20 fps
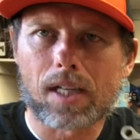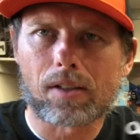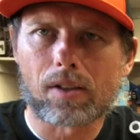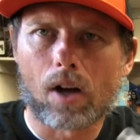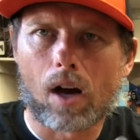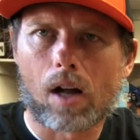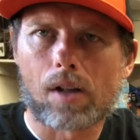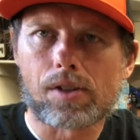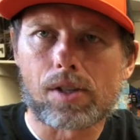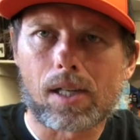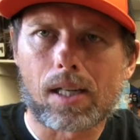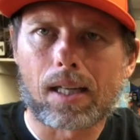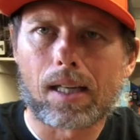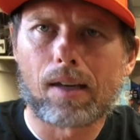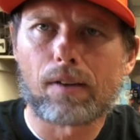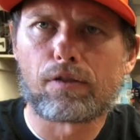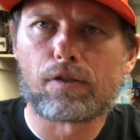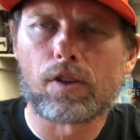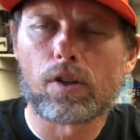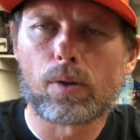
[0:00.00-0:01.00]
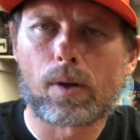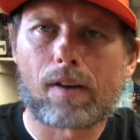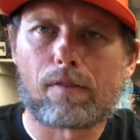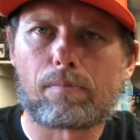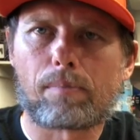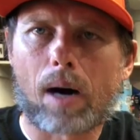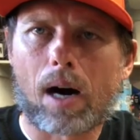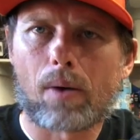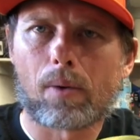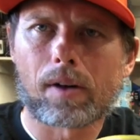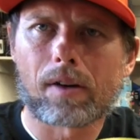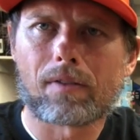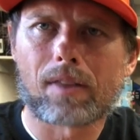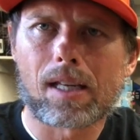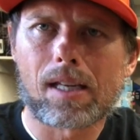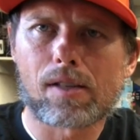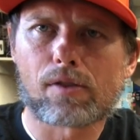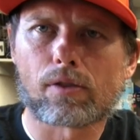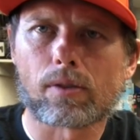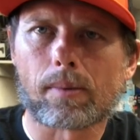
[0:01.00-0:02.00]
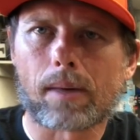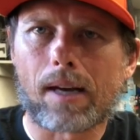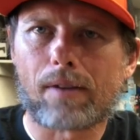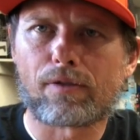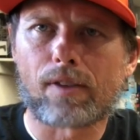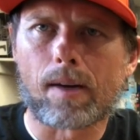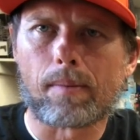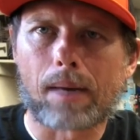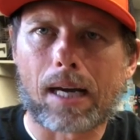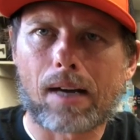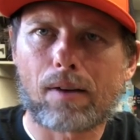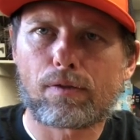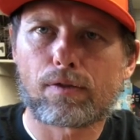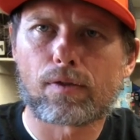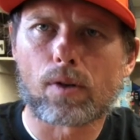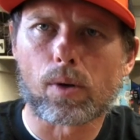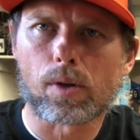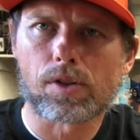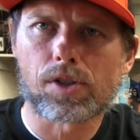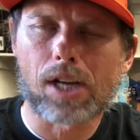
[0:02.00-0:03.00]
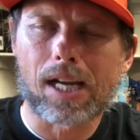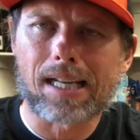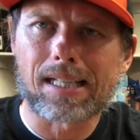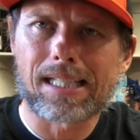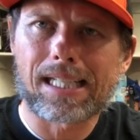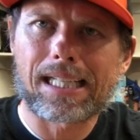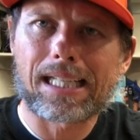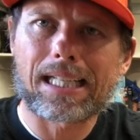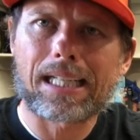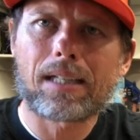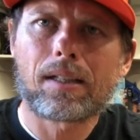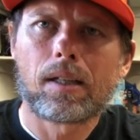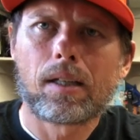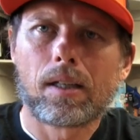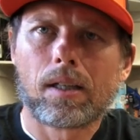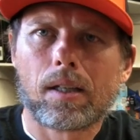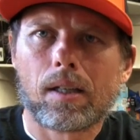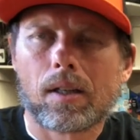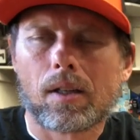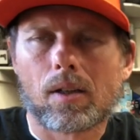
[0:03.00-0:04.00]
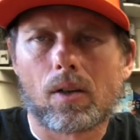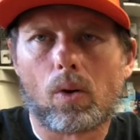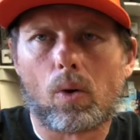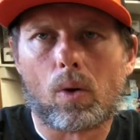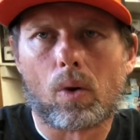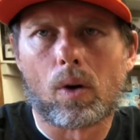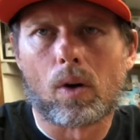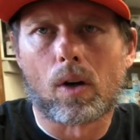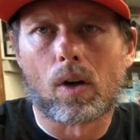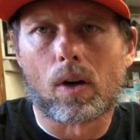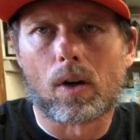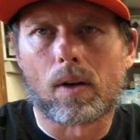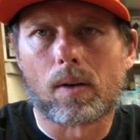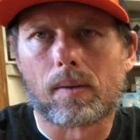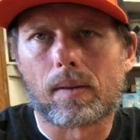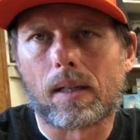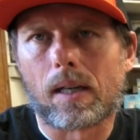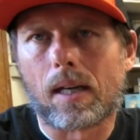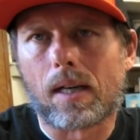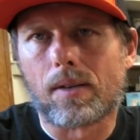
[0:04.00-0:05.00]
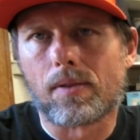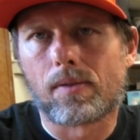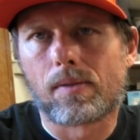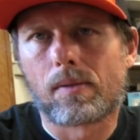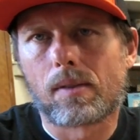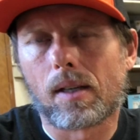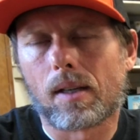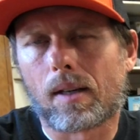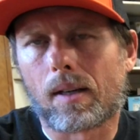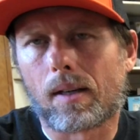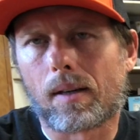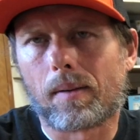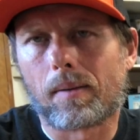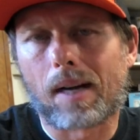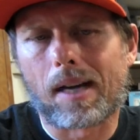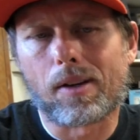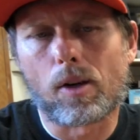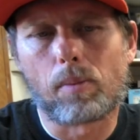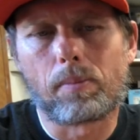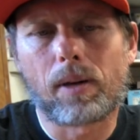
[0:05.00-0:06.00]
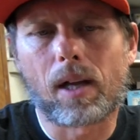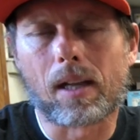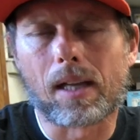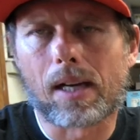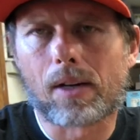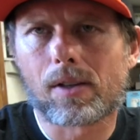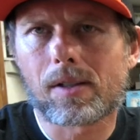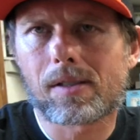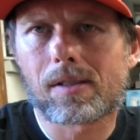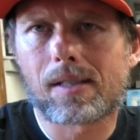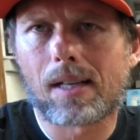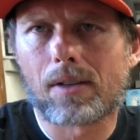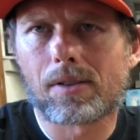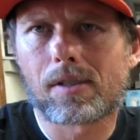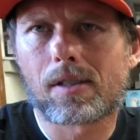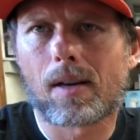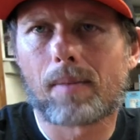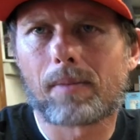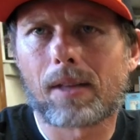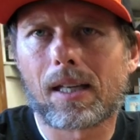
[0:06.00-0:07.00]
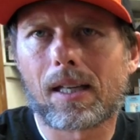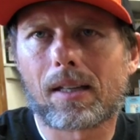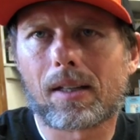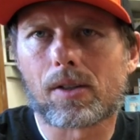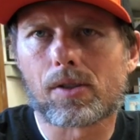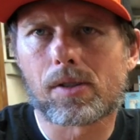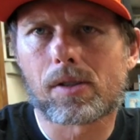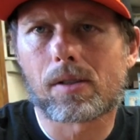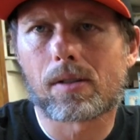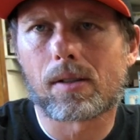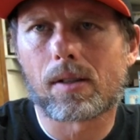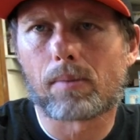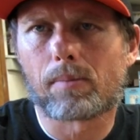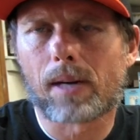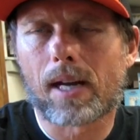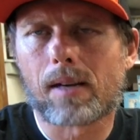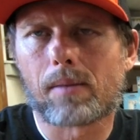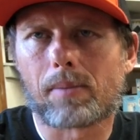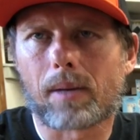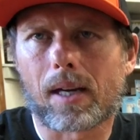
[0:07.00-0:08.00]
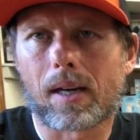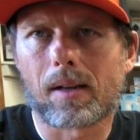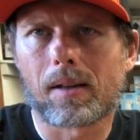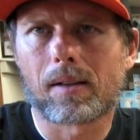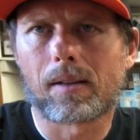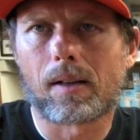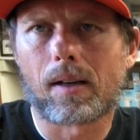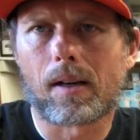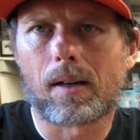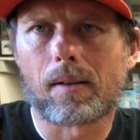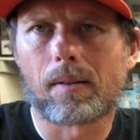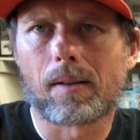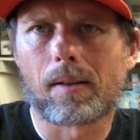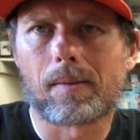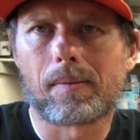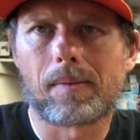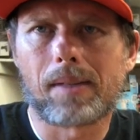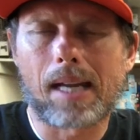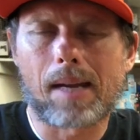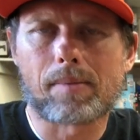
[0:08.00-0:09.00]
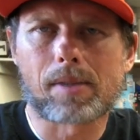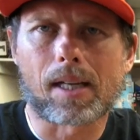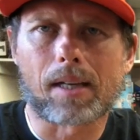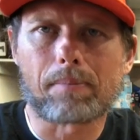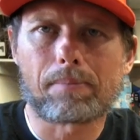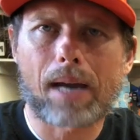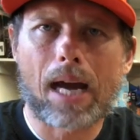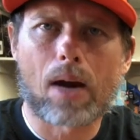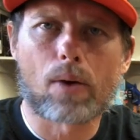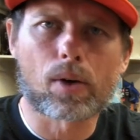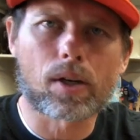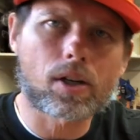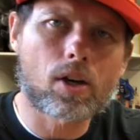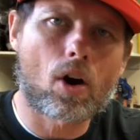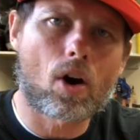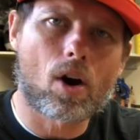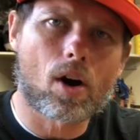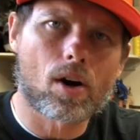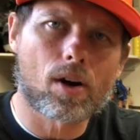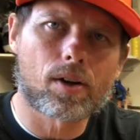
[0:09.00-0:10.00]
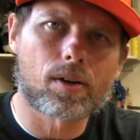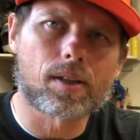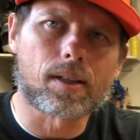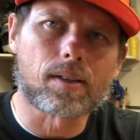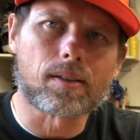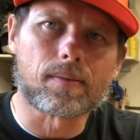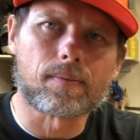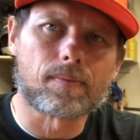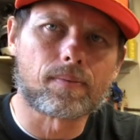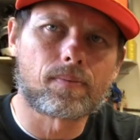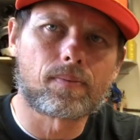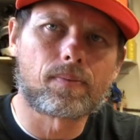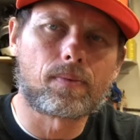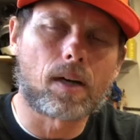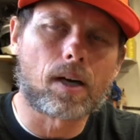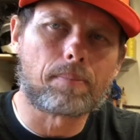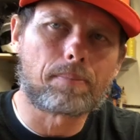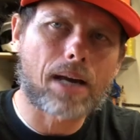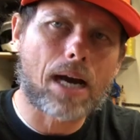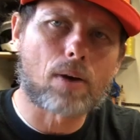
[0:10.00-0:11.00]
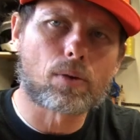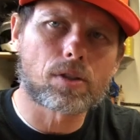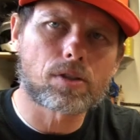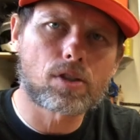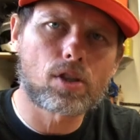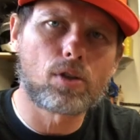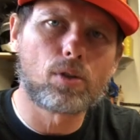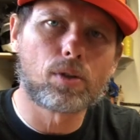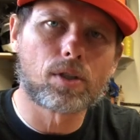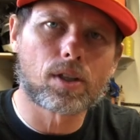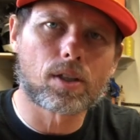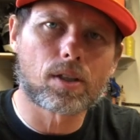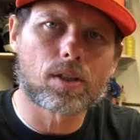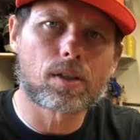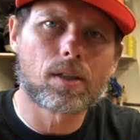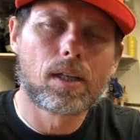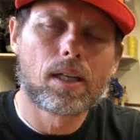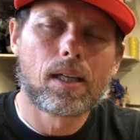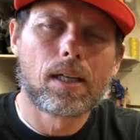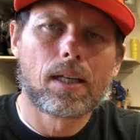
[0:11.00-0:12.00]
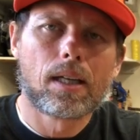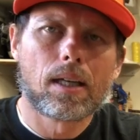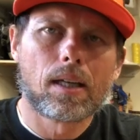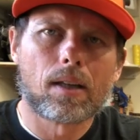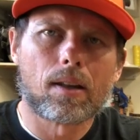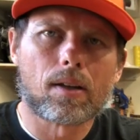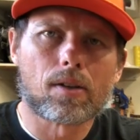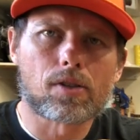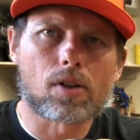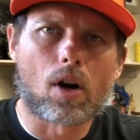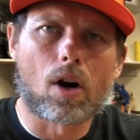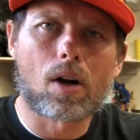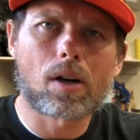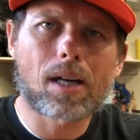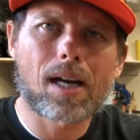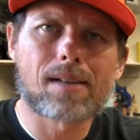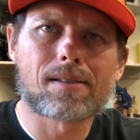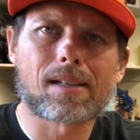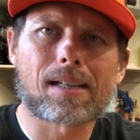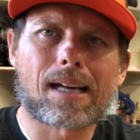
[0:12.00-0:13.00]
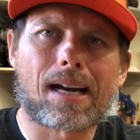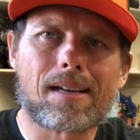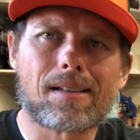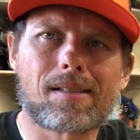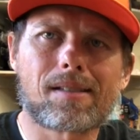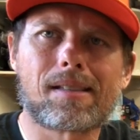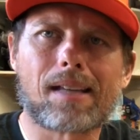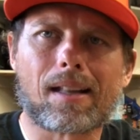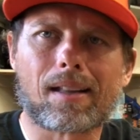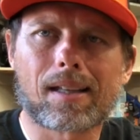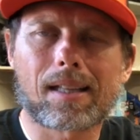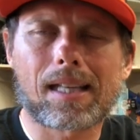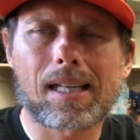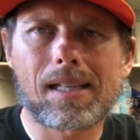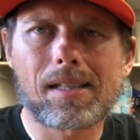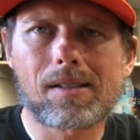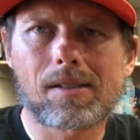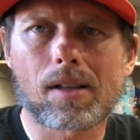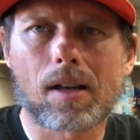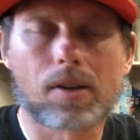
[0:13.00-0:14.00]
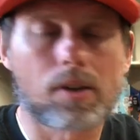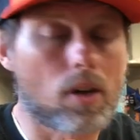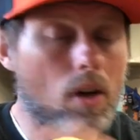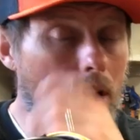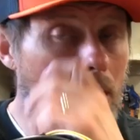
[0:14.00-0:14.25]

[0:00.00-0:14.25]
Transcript: technology if you have bought one of these from FMF or JD or uh, uh, I know Polaris sells something. There's they're branded by uh, names like Power Card and uh, Power Tuner. There's all kinds of guys selling these under